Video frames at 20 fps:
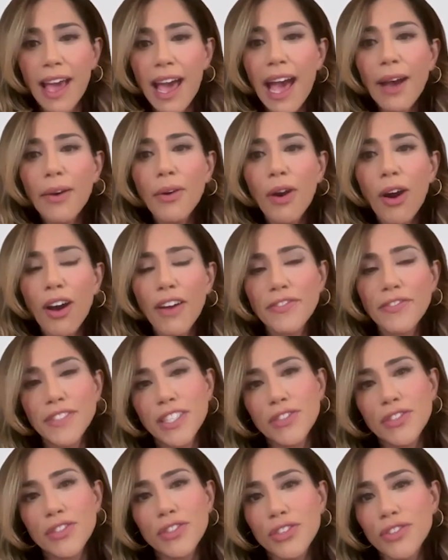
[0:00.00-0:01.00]
How
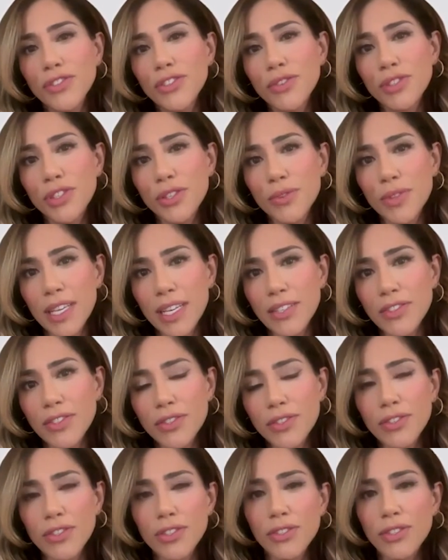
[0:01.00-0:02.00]
often should you do this?
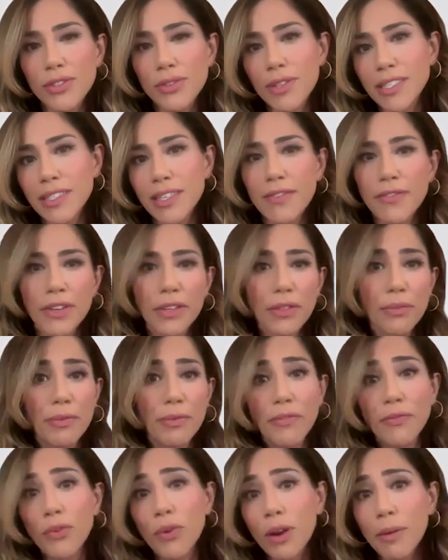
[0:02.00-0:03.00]
Should you do this every
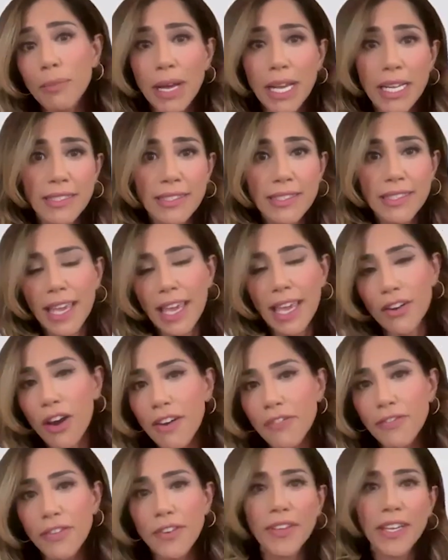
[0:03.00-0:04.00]
3, 4 months, get
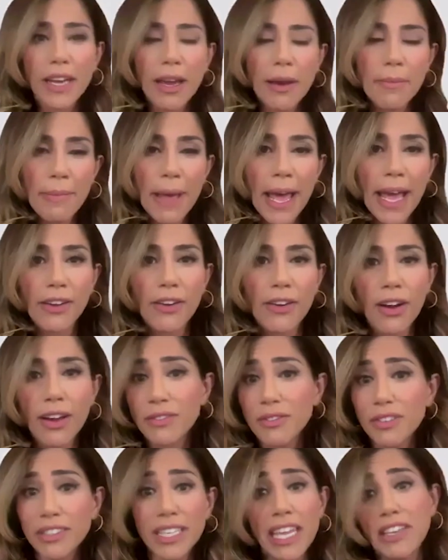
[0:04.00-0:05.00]
off of it, come back
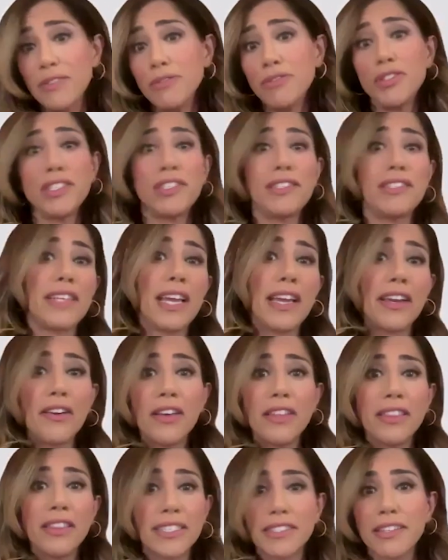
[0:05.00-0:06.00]
on, or can you just stay
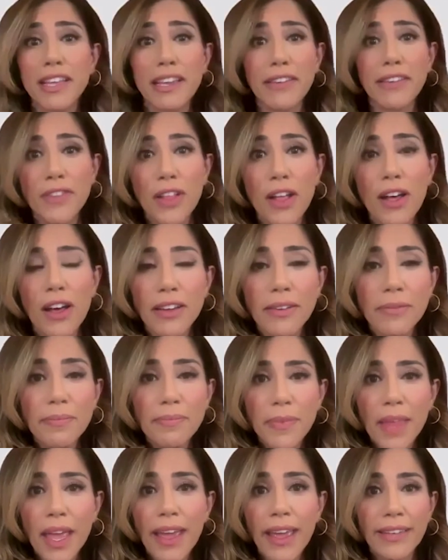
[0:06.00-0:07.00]
on this lifelong
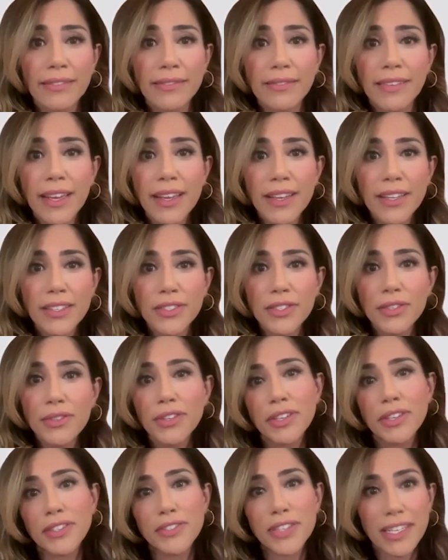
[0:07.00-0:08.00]
and do
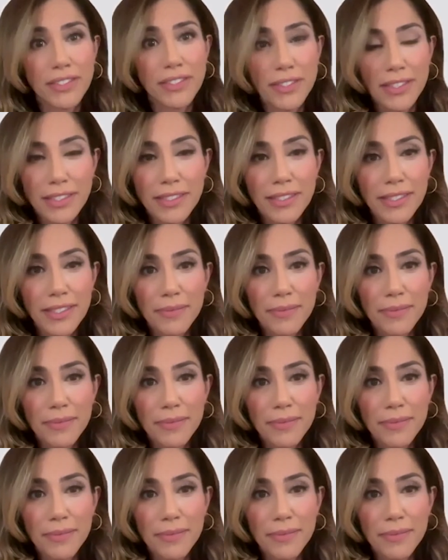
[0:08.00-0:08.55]
your injections?